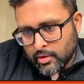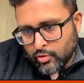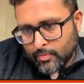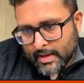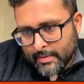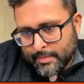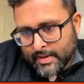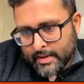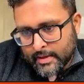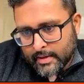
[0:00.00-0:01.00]
q by
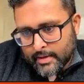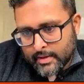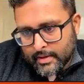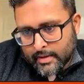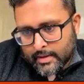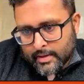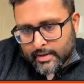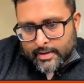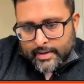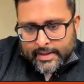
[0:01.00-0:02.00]
p
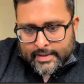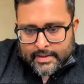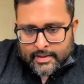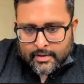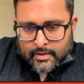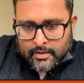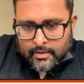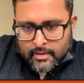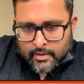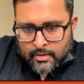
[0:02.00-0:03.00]
dt.
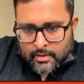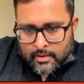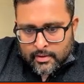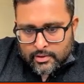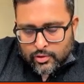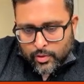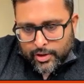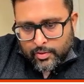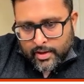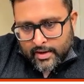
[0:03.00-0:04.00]
So
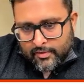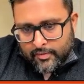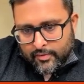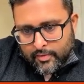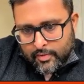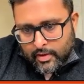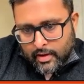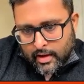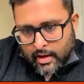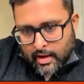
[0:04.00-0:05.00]
what do you have?
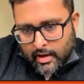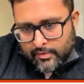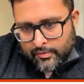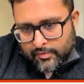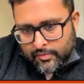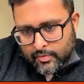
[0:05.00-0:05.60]
Half